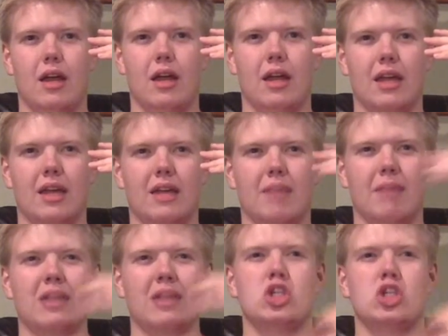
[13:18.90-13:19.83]
like
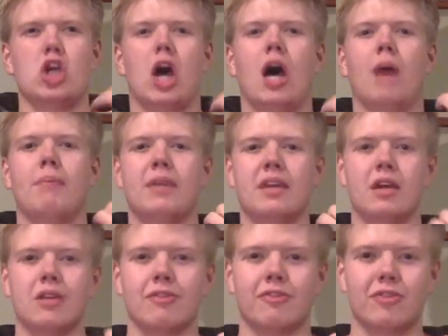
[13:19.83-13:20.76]
my jaw being
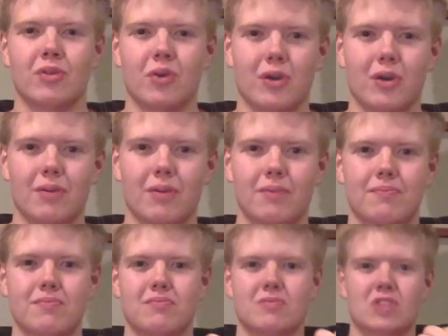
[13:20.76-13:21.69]
on the floor,
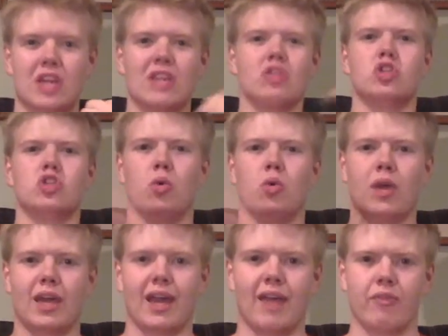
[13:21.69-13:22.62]

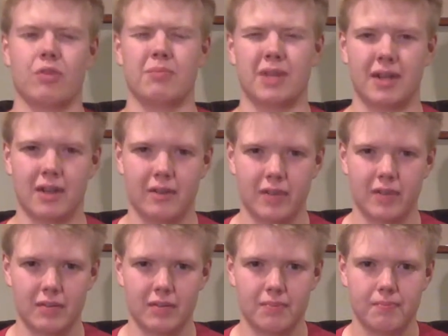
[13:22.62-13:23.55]
enjoying every minute of
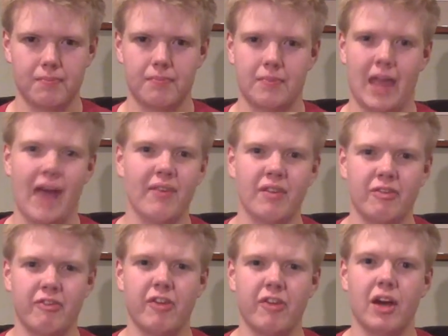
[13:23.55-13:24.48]
it, having
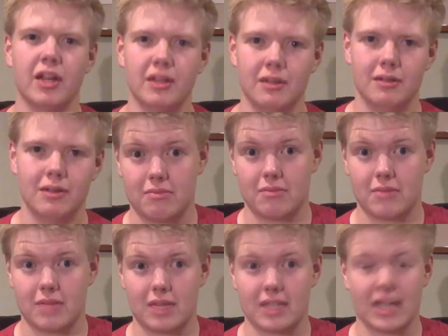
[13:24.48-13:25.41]
fun.
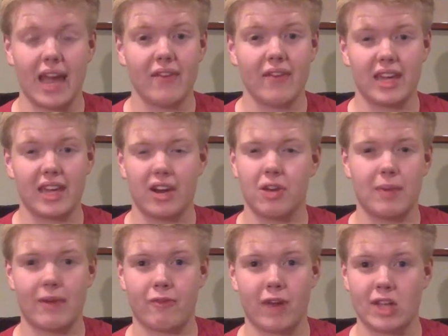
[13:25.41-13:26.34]
Because I haven't cared
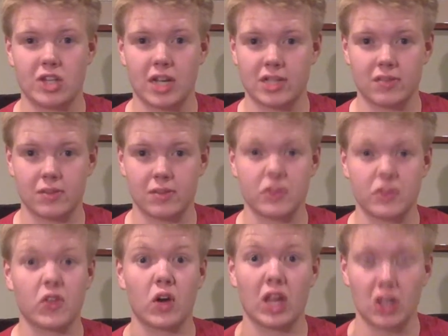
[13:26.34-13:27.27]
about franchise films
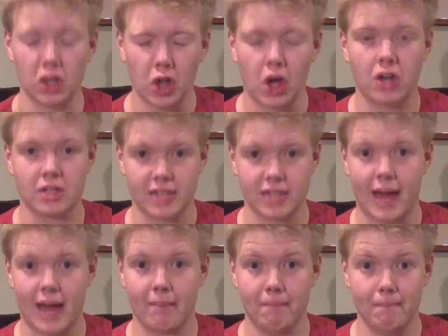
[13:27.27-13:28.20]
for a long time.